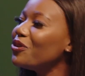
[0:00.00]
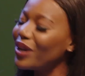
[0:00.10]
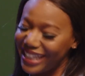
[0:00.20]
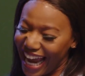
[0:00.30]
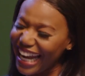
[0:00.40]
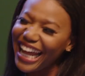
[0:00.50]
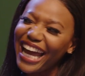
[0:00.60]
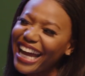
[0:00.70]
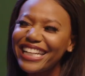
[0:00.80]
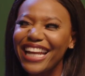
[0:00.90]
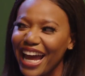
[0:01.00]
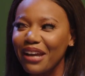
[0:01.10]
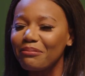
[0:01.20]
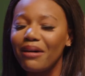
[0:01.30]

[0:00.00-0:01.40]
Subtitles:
you're dialing airtime.